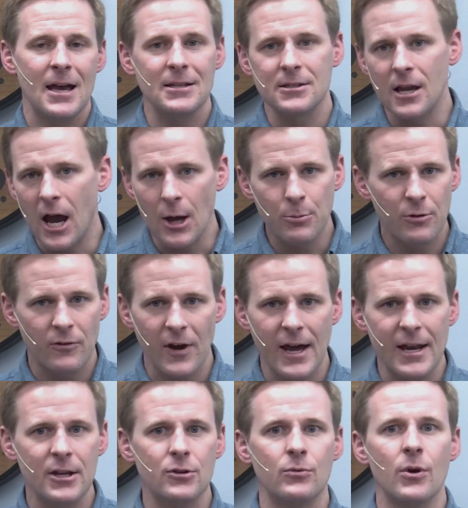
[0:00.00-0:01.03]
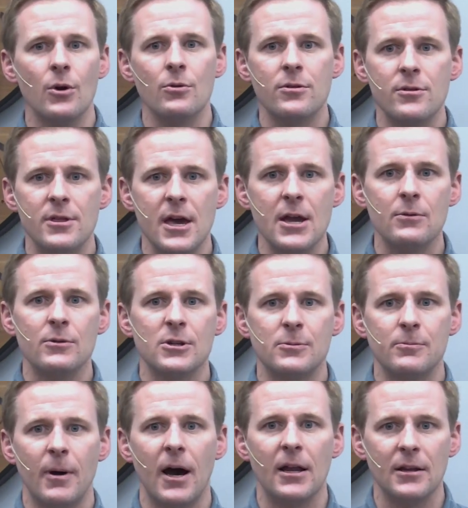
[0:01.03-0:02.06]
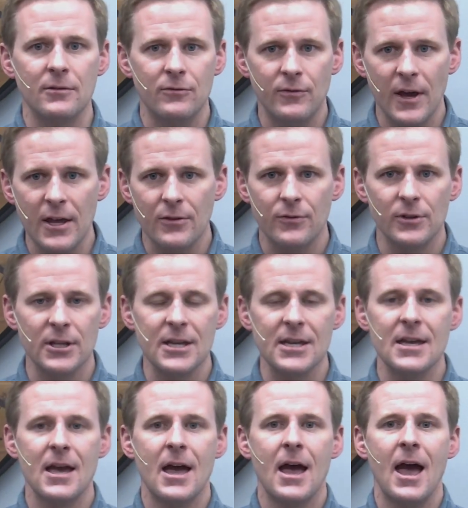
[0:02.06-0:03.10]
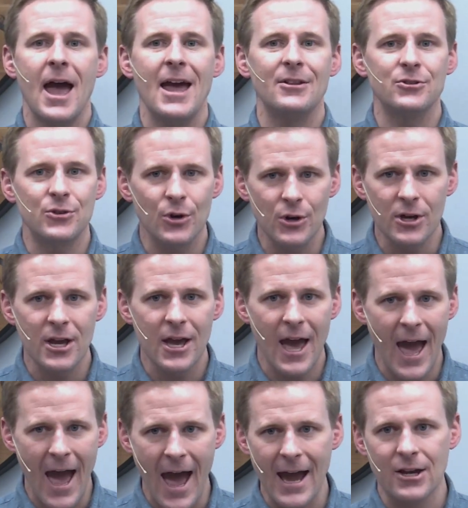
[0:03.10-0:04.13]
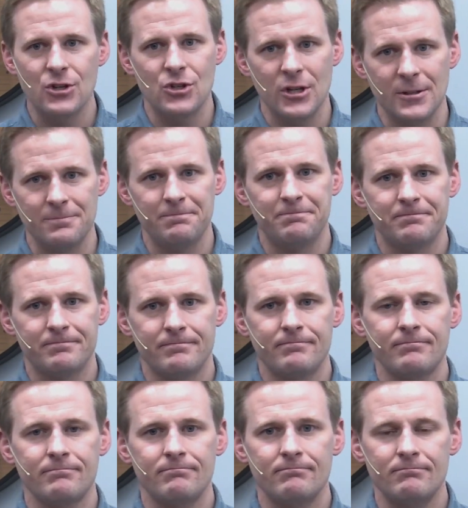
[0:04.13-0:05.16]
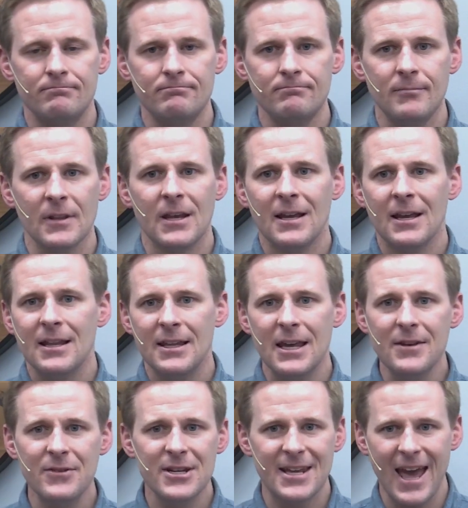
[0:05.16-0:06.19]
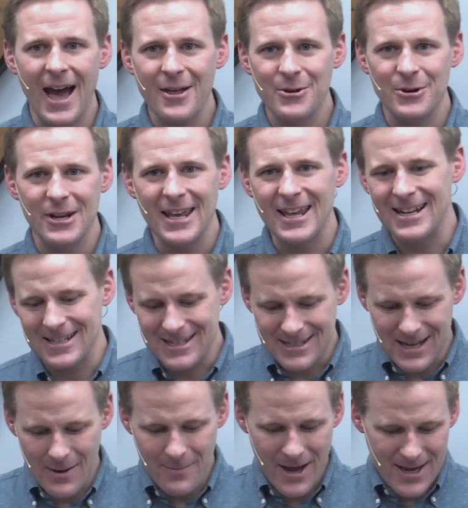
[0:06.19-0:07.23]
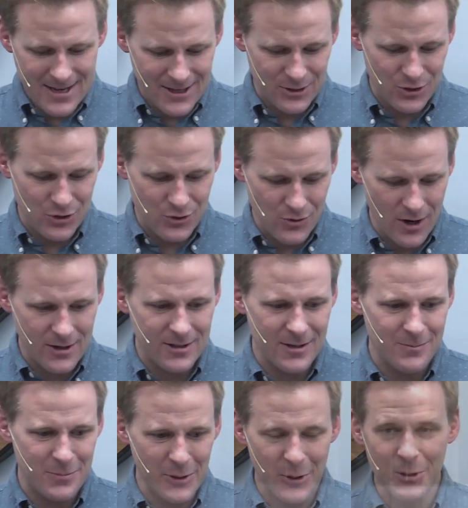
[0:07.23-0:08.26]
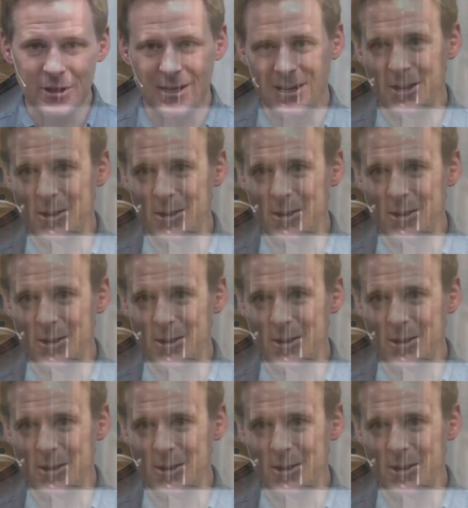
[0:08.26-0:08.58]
As God provided growth, they responded faithfully and took action. They even gathered in a semi-constructed building.